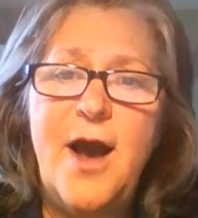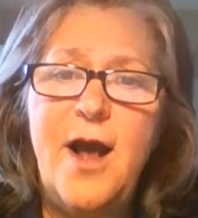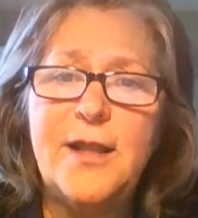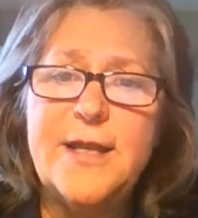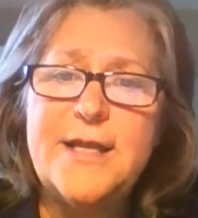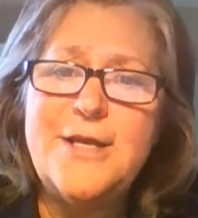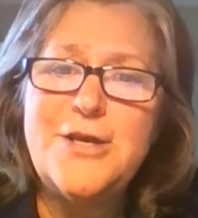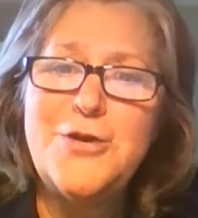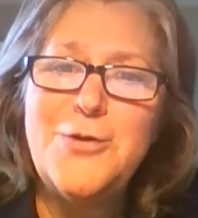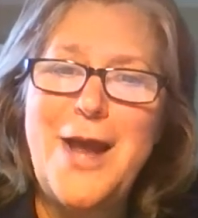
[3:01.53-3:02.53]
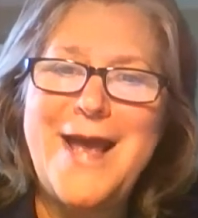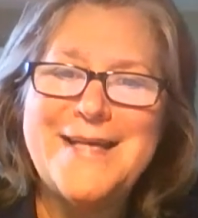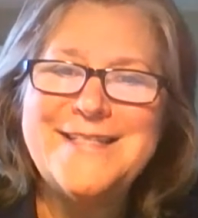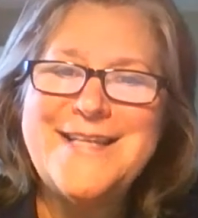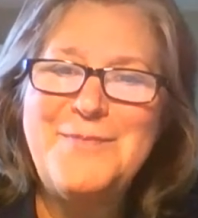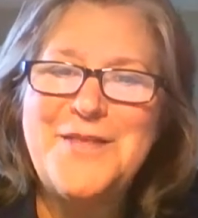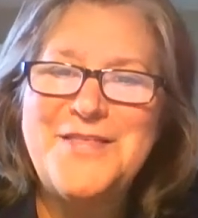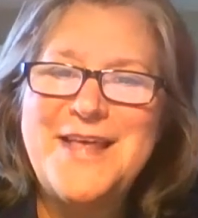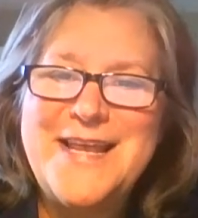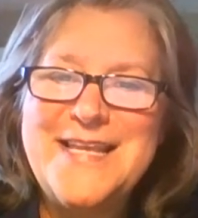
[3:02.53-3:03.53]
colleague who has
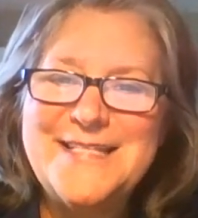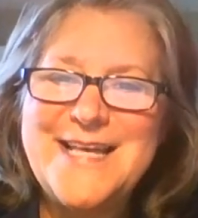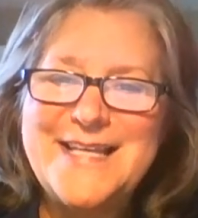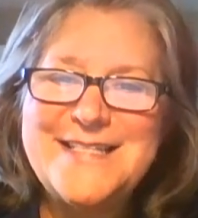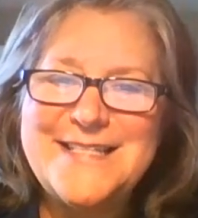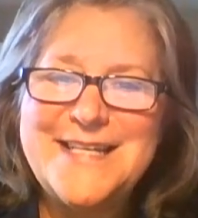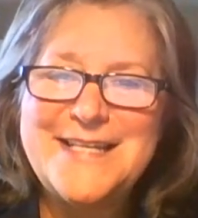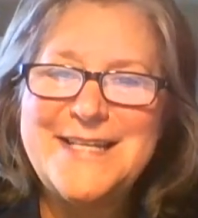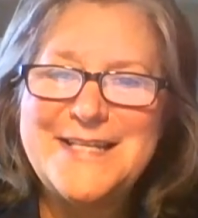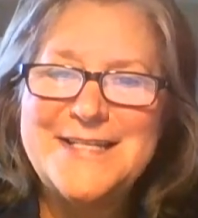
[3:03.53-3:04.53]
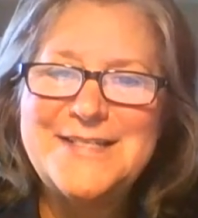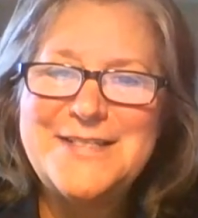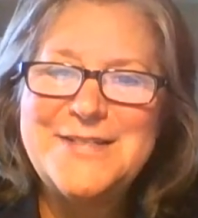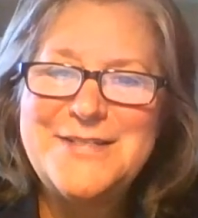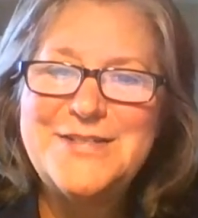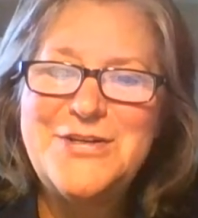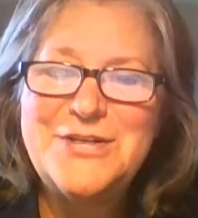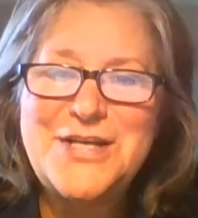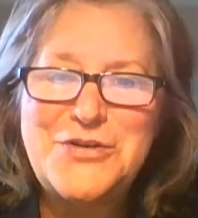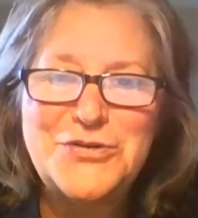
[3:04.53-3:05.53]
something that he says to the
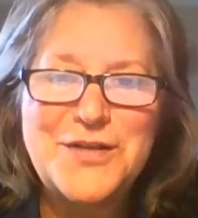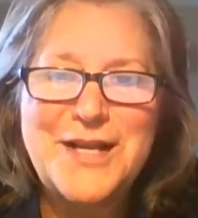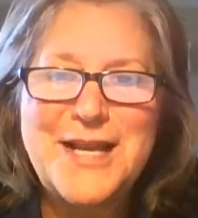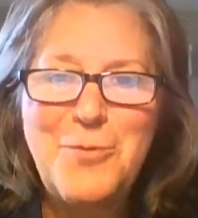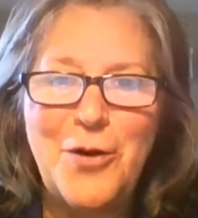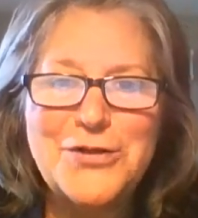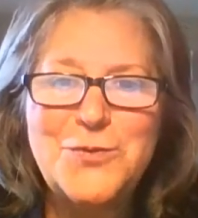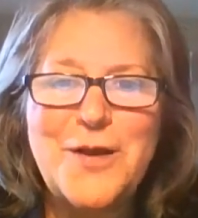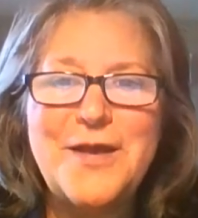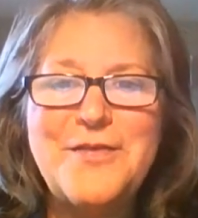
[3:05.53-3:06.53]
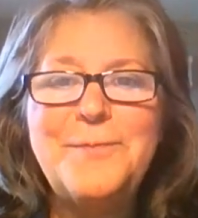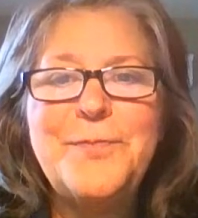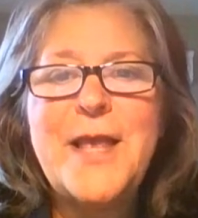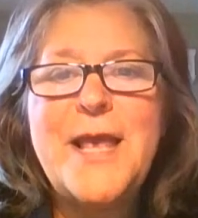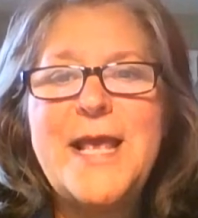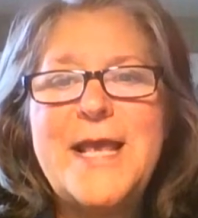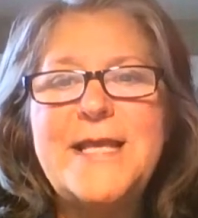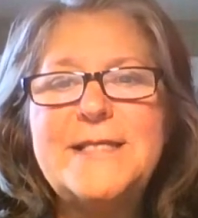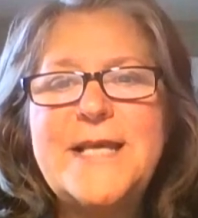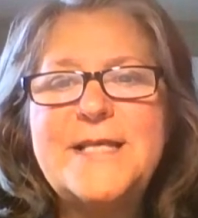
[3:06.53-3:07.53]
student teachers that he works with.
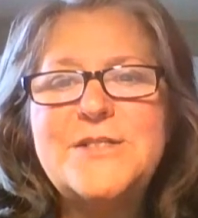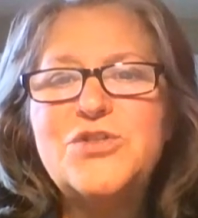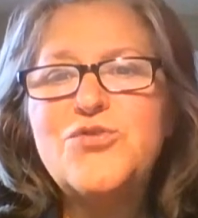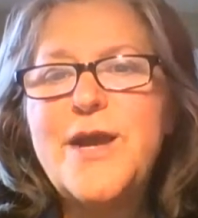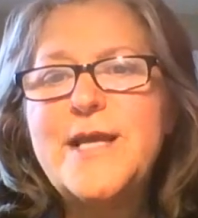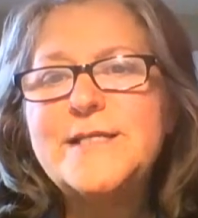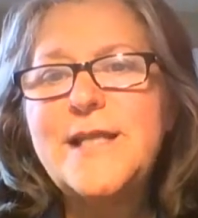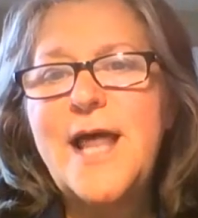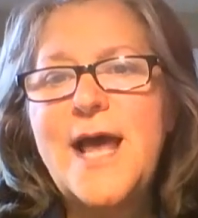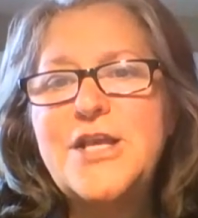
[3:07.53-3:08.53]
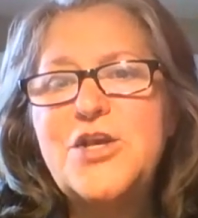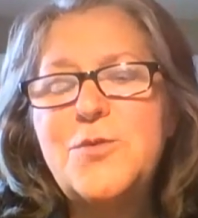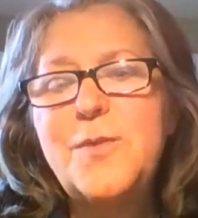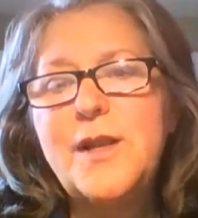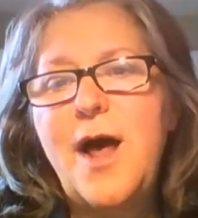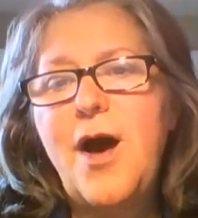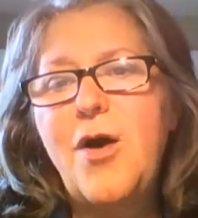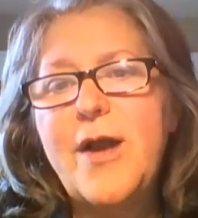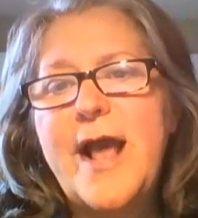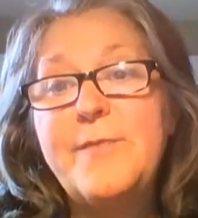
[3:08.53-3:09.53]
He says, dress like you
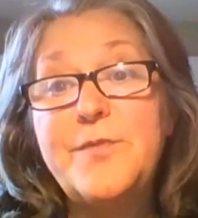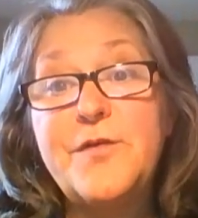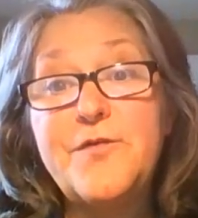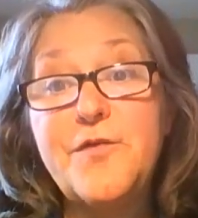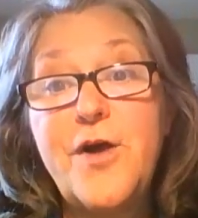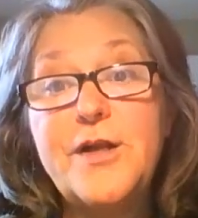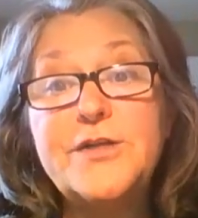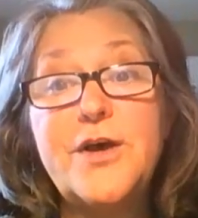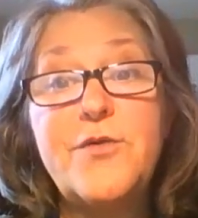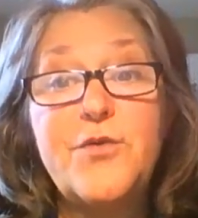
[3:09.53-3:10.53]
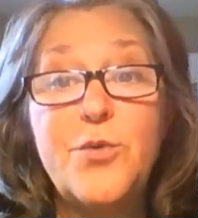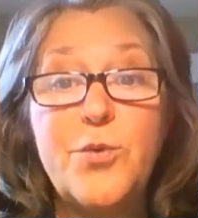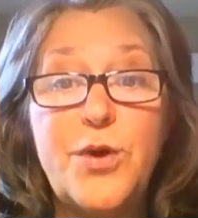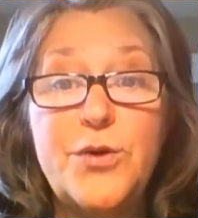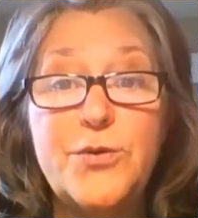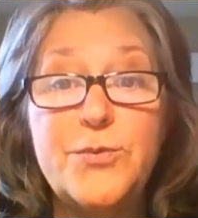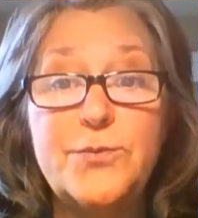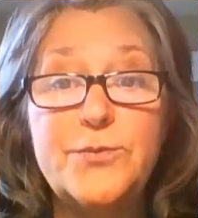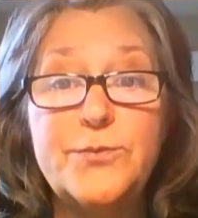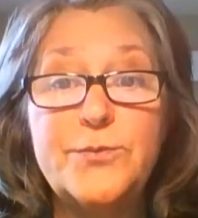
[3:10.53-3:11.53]
belong at the front of the
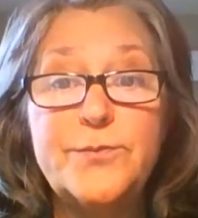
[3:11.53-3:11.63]
room.